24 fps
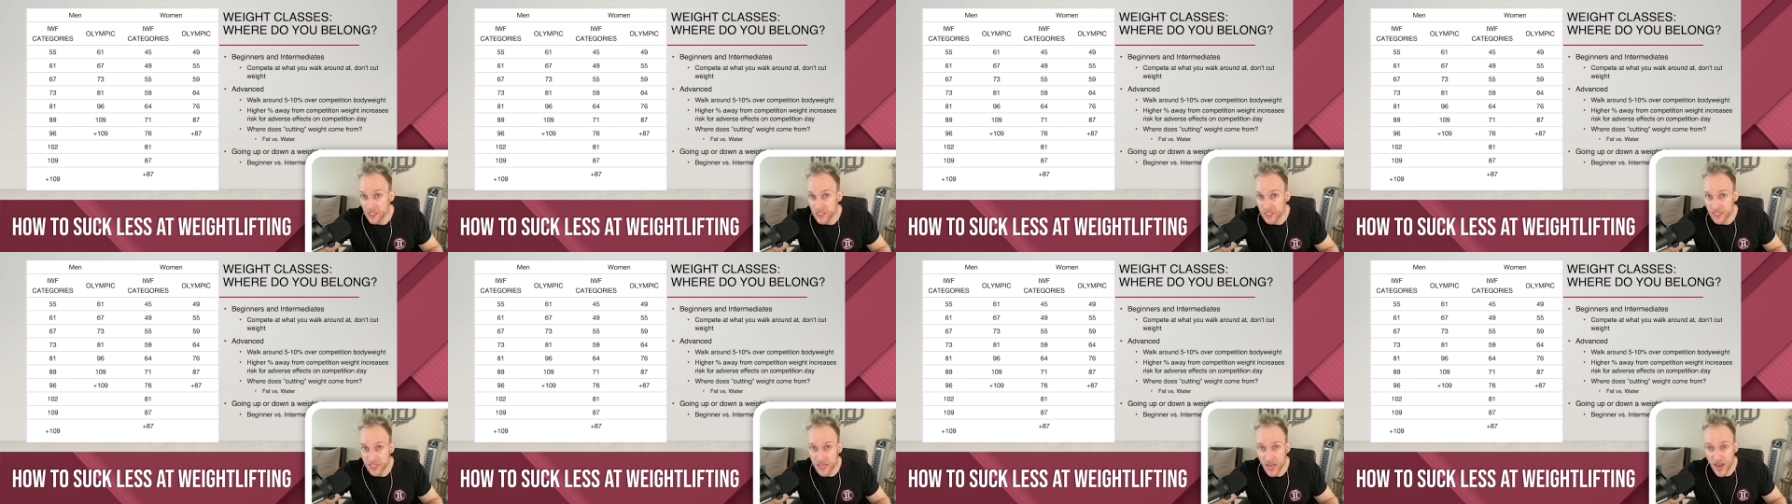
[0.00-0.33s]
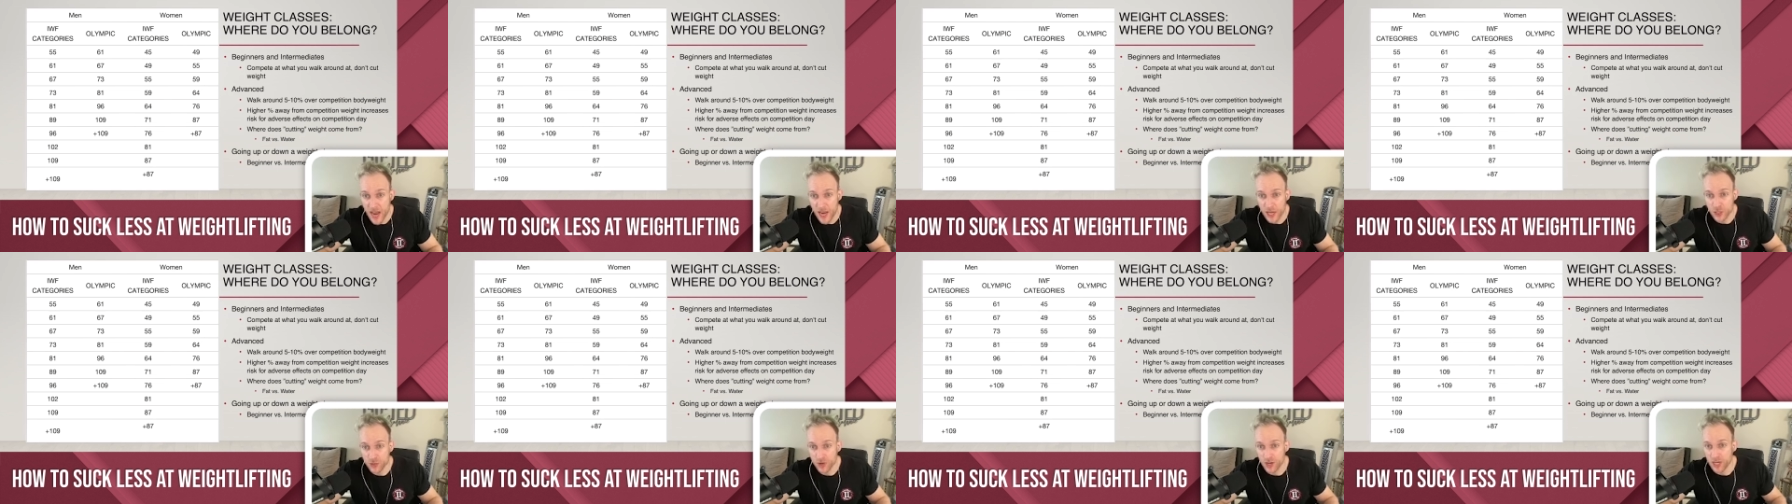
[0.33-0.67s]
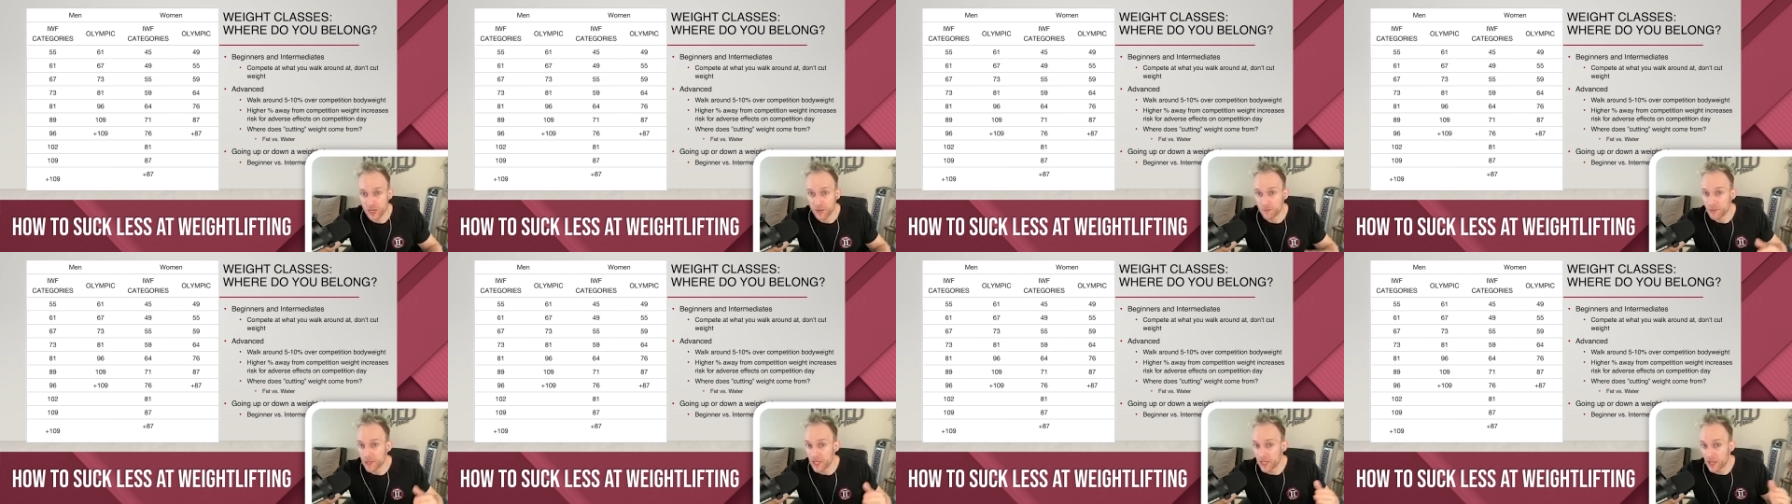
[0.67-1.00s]

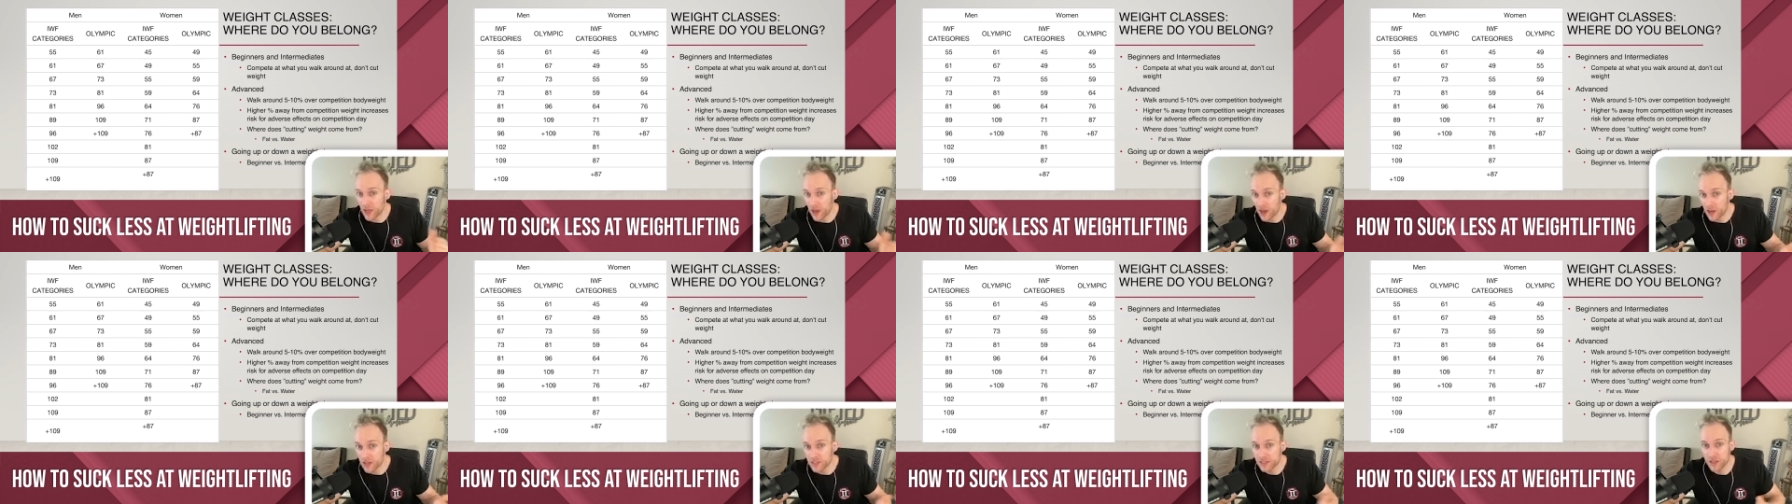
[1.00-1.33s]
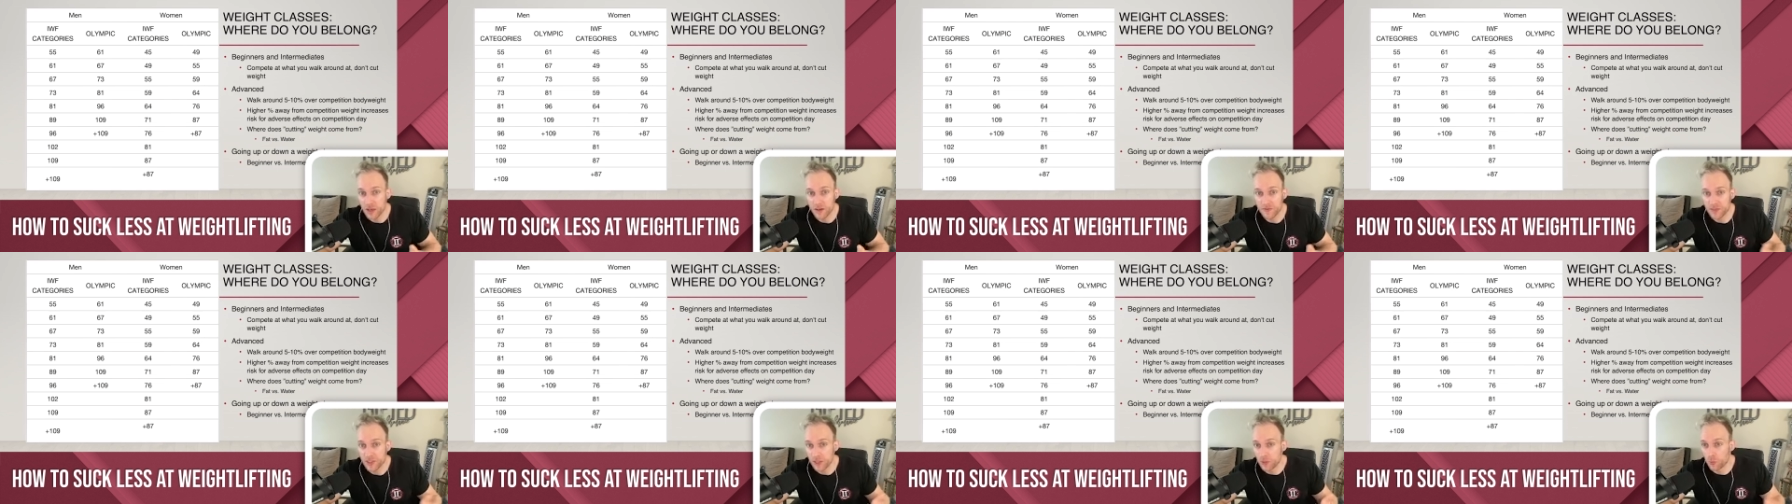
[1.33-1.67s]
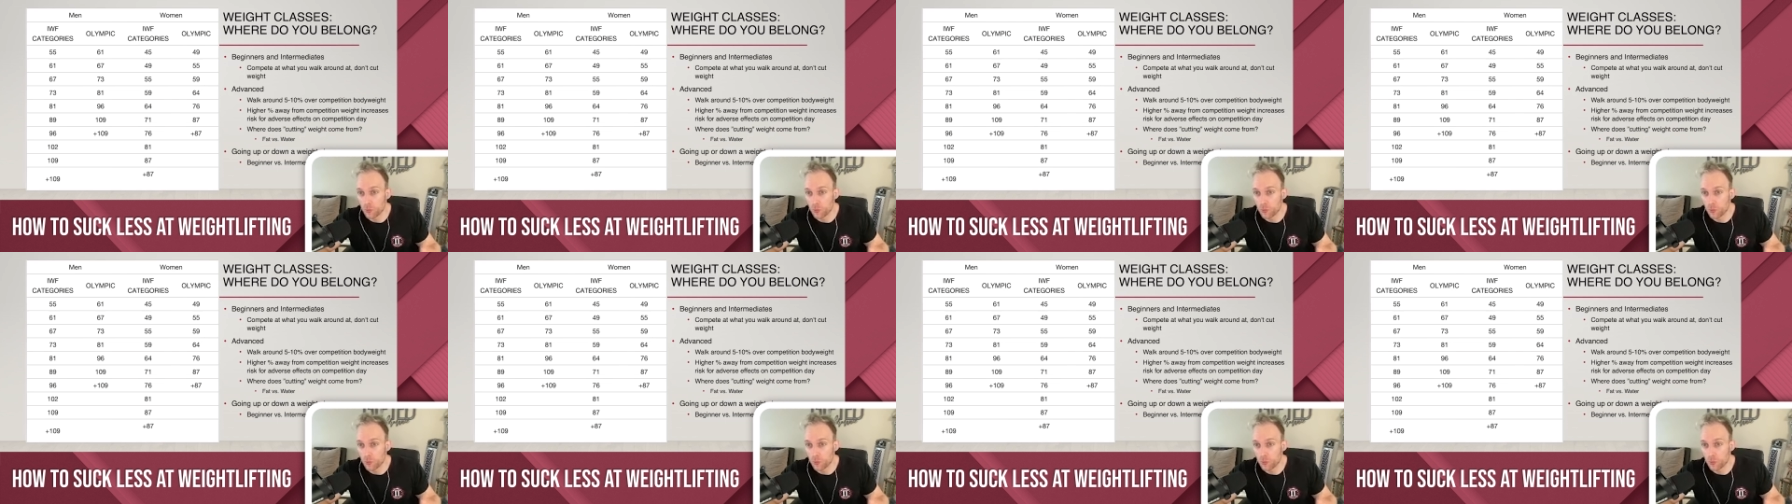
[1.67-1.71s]
dehydrated because of the